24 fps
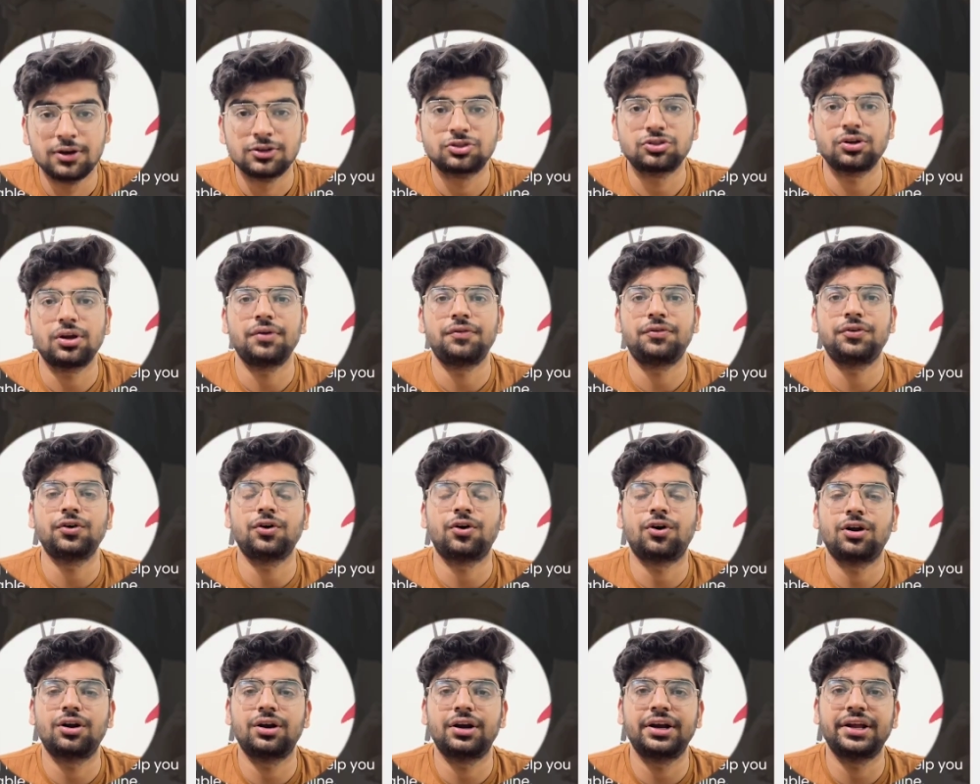So if you
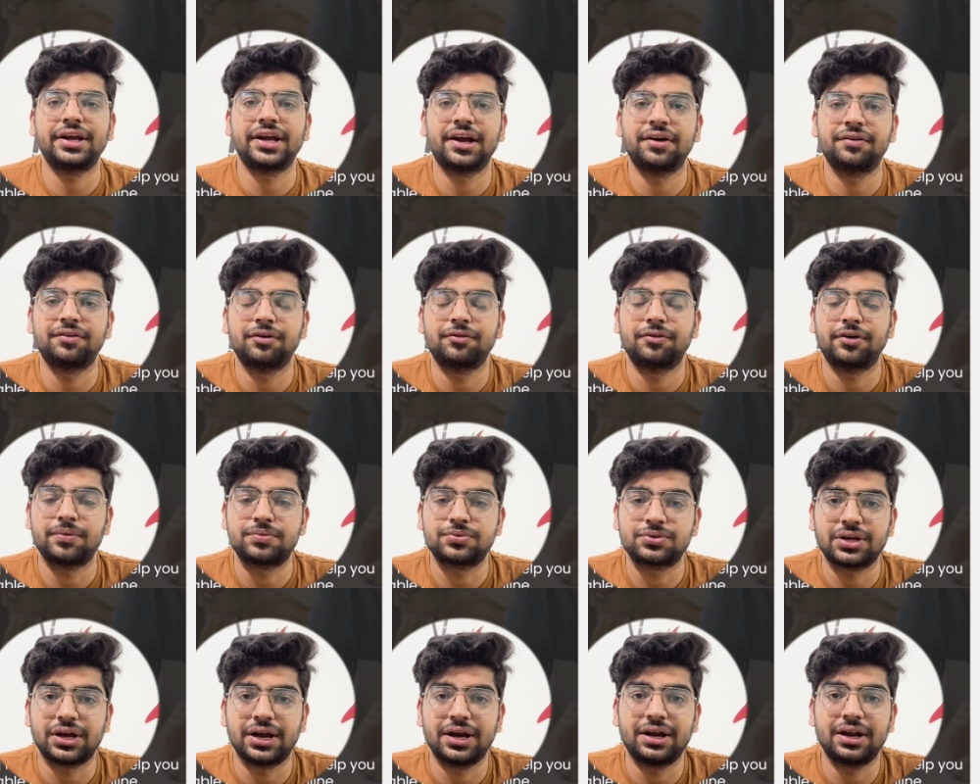already have a
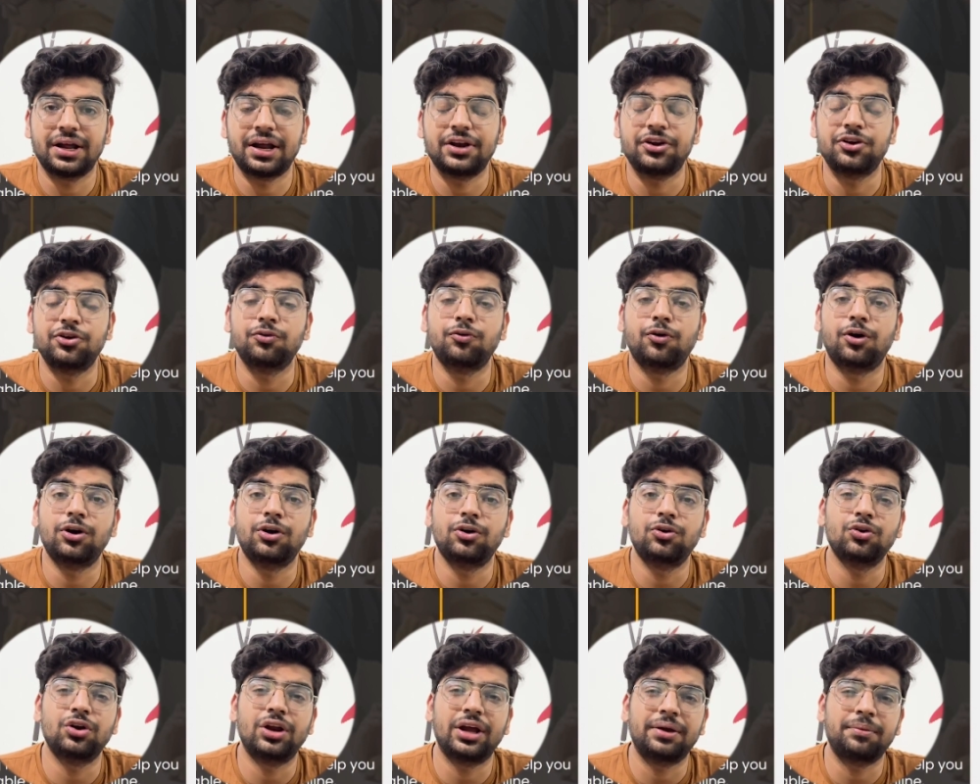website and you want
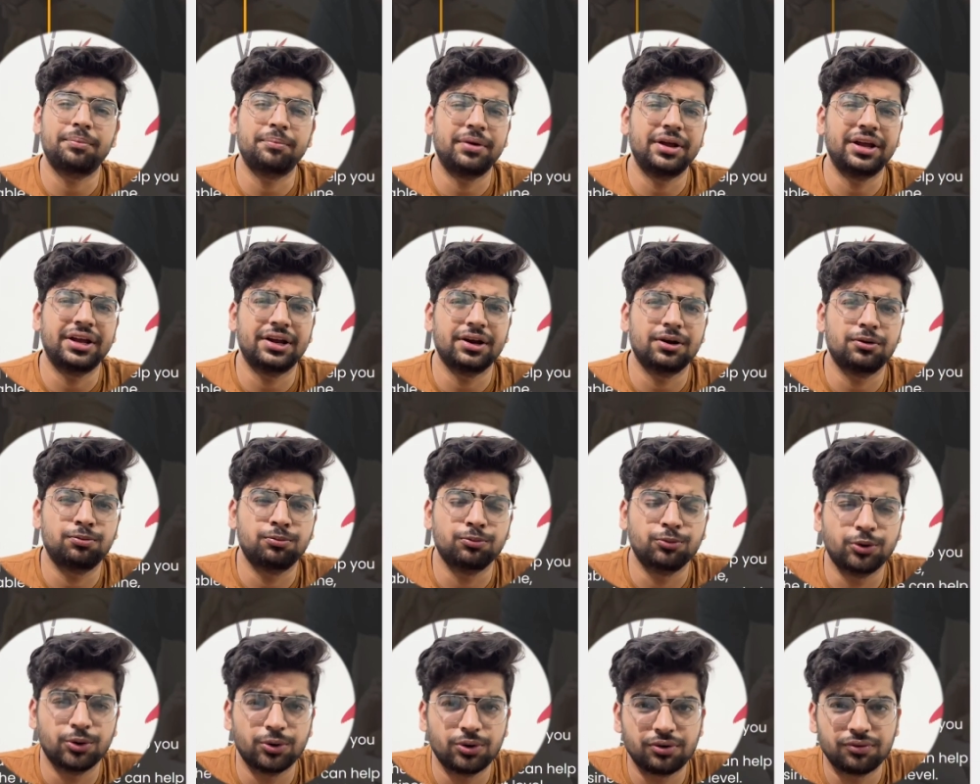to like make it
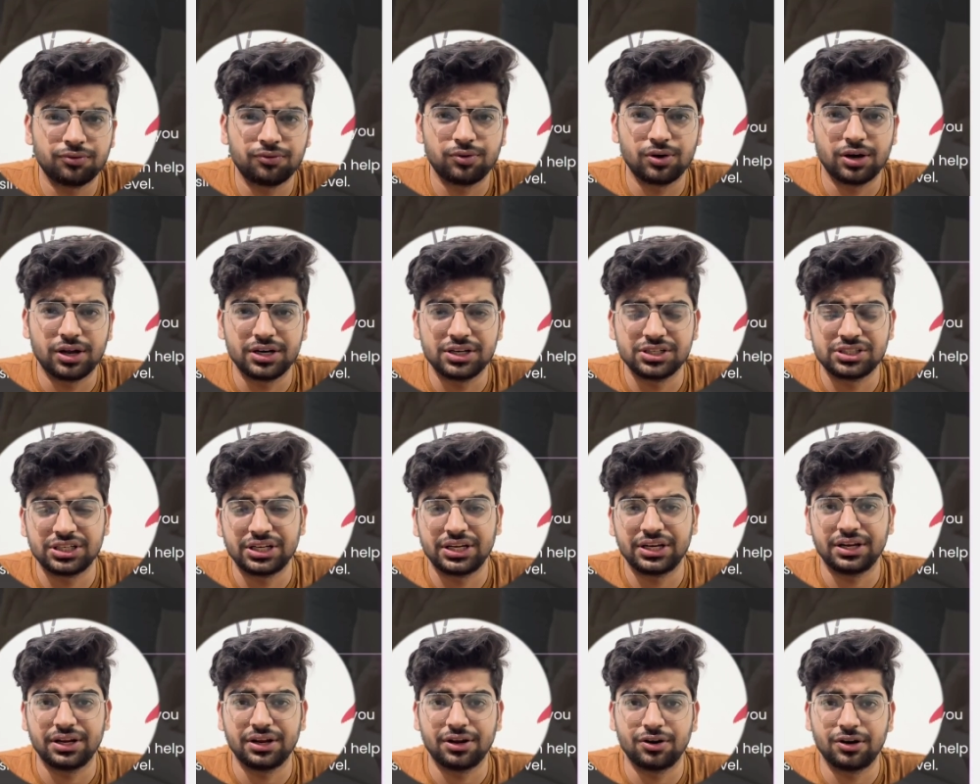more
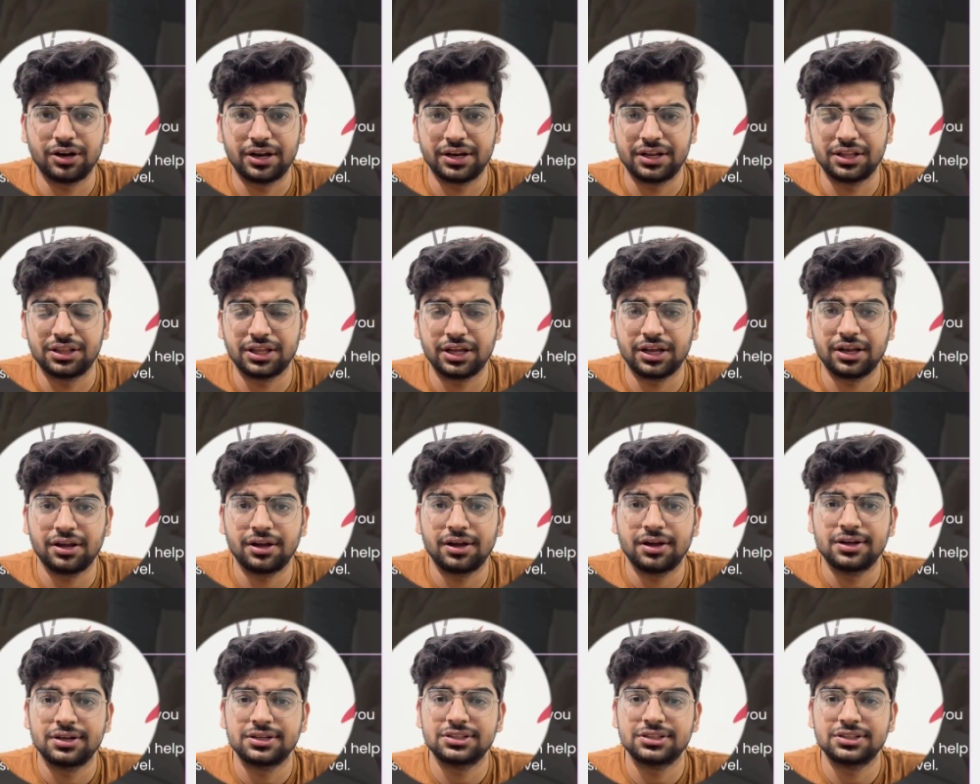flourishing or anything,